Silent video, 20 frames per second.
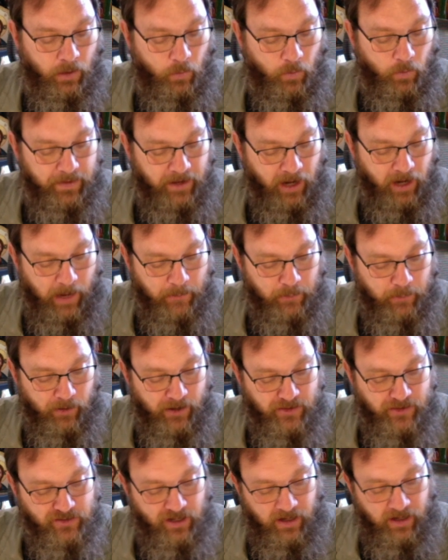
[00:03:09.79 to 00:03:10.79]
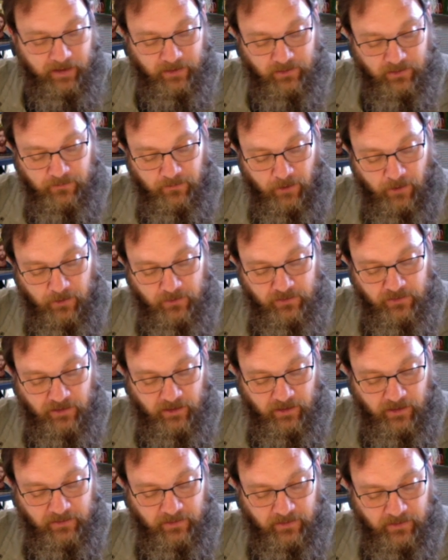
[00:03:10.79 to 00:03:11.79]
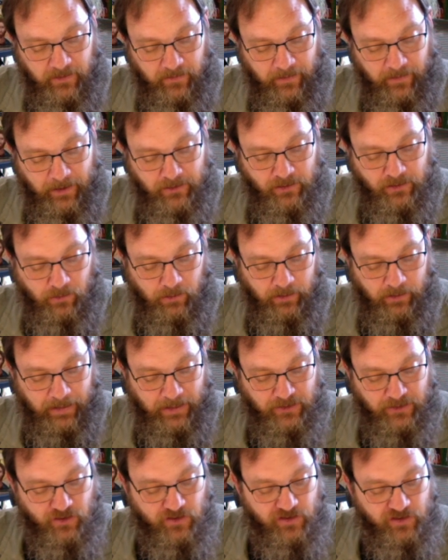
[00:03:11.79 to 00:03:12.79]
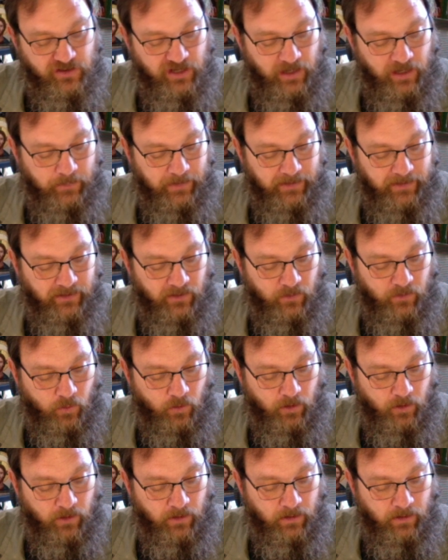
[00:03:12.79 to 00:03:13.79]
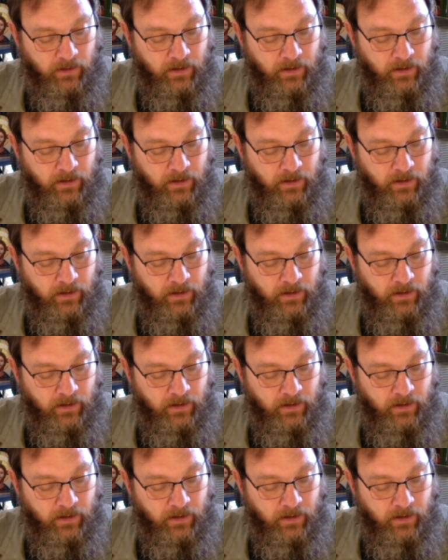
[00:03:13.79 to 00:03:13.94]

When the operation of these functions and their interrelationship is in order,